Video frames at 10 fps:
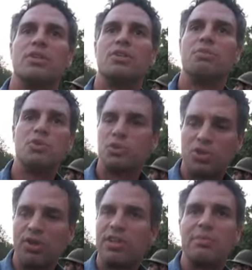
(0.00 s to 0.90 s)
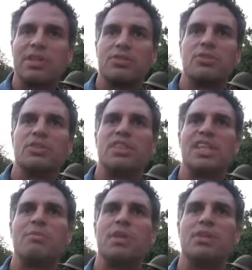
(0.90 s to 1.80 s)
You turn them into a
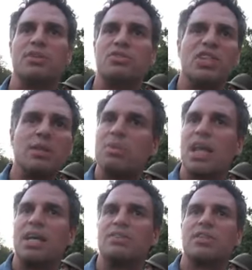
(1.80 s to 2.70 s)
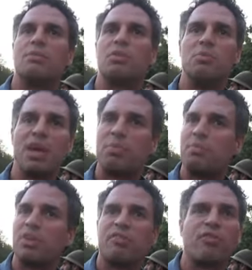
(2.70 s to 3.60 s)
demon. You demonize them. You make
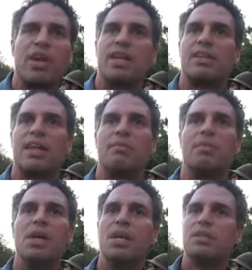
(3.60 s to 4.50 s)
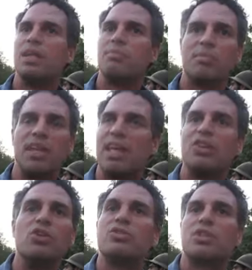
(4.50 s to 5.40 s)
people afraid of them. Then they
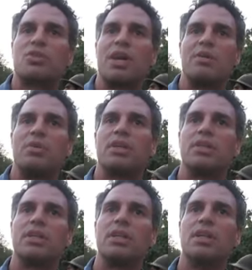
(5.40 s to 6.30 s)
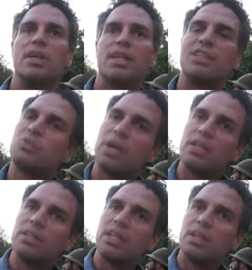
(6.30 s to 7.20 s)
lose their credibility. That's why
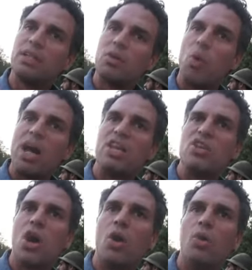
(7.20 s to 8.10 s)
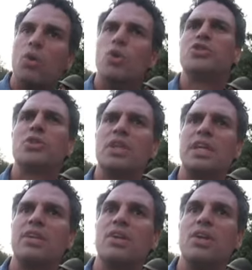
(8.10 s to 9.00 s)
they want to know who's your
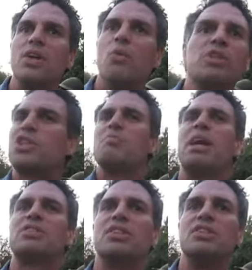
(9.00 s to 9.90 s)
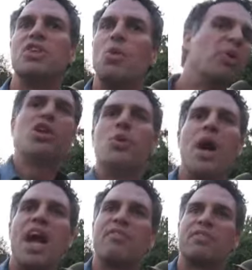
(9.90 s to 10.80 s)
leader. What's your message? What are
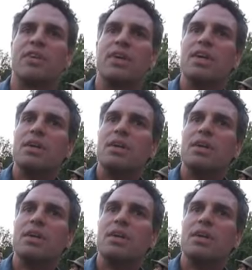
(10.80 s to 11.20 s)
you after?